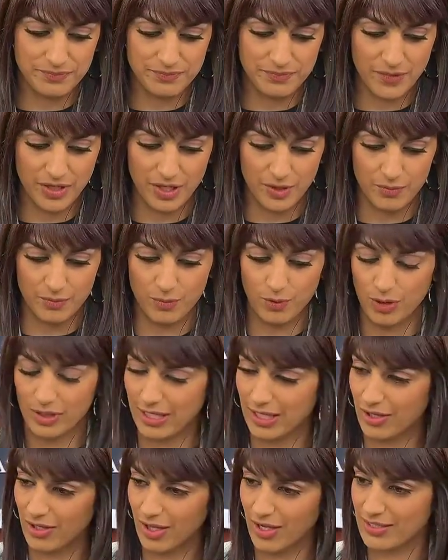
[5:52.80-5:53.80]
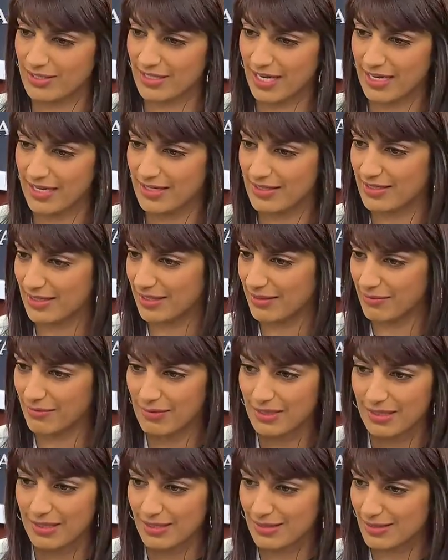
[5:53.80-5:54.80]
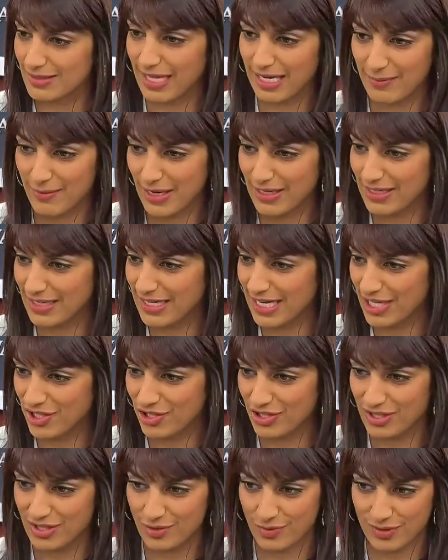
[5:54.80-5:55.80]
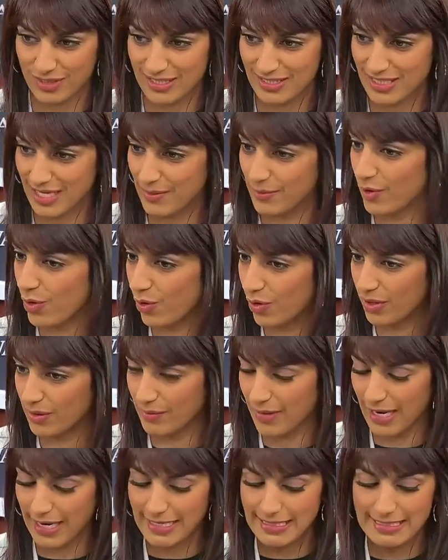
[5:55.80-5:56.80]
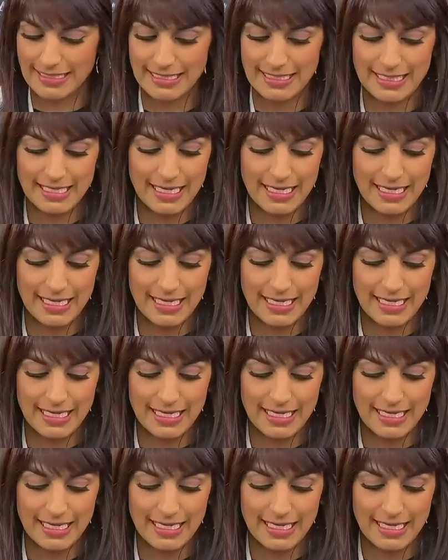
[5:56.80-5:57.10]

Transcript: you know working alongside us and it's like-minded nations with the same goal in mind.